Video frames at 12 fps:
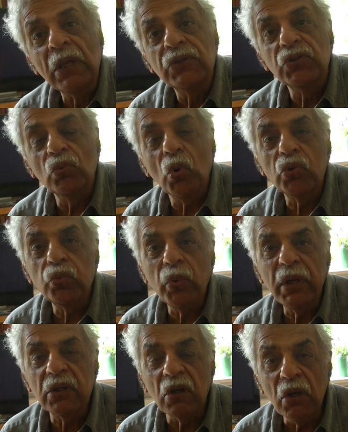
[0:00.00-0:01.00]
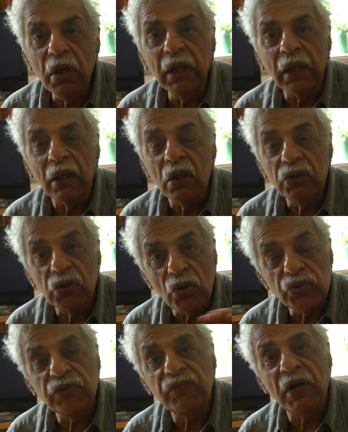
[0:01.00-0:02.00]
So what we are doing,
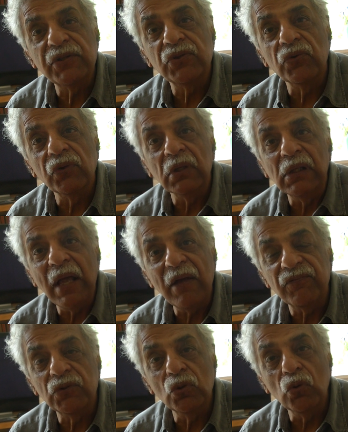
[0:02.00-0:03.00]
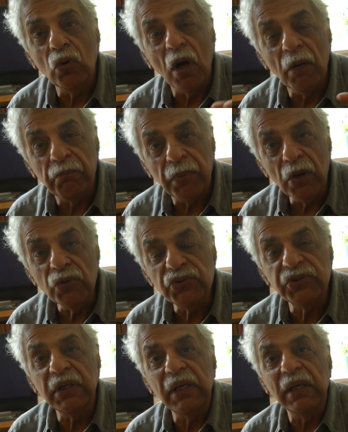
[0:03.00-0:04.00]
those of us the left who oppose
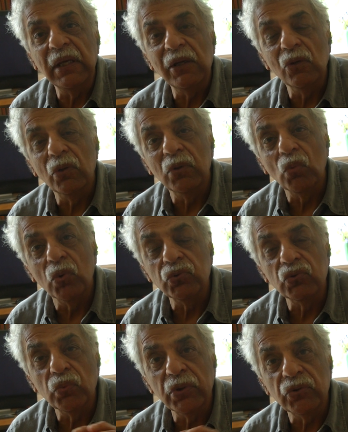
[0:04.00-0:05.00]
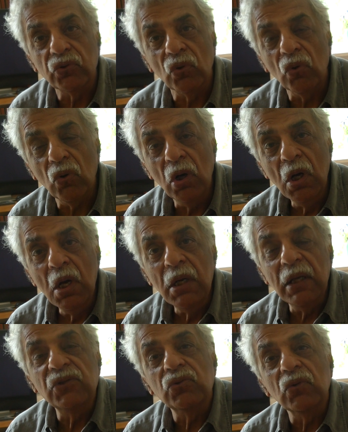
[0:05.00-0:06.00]
the EU and want to withdraw,
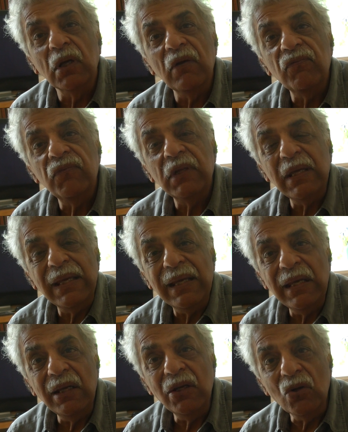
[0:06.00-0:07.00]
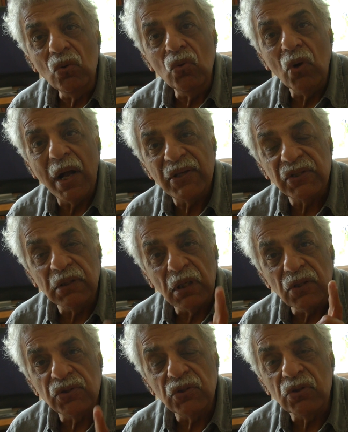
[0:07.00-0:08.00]
is to give the EU as an
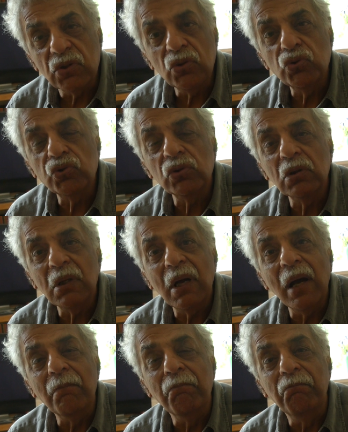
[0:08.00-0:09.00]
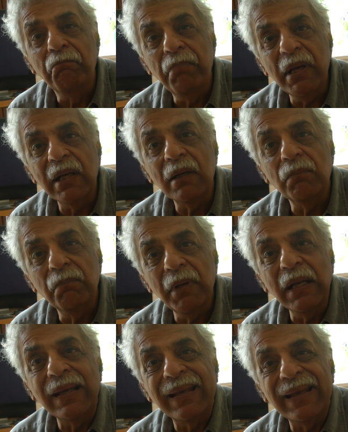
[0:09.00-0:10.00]
institution a big,
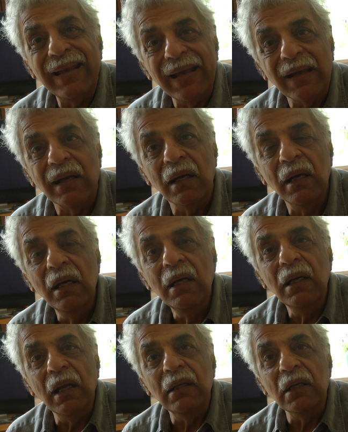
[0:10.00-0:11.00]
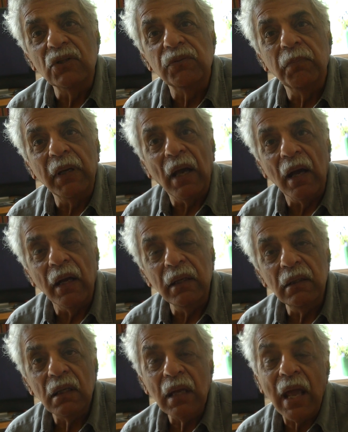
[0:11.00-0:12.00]
big kick in its
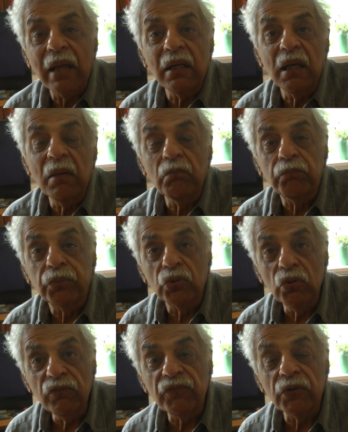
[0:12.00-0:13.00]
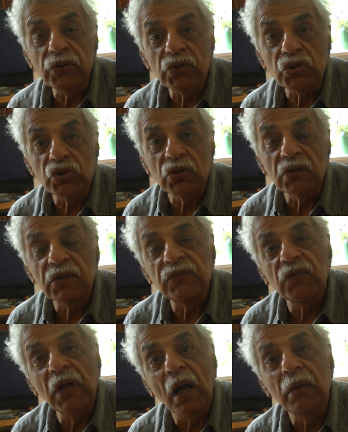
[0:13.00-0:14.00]
behind and improve conditions
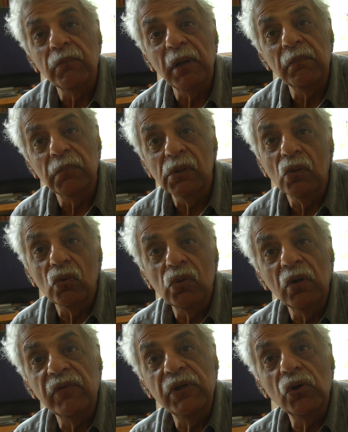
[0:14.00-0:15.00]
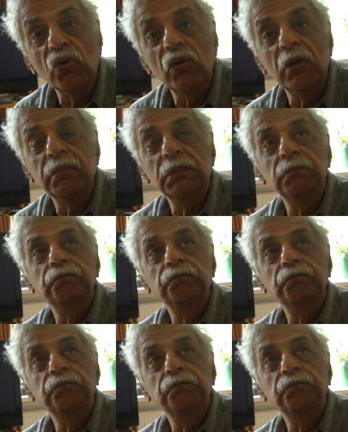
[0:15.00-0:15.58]
for young people all over Europe.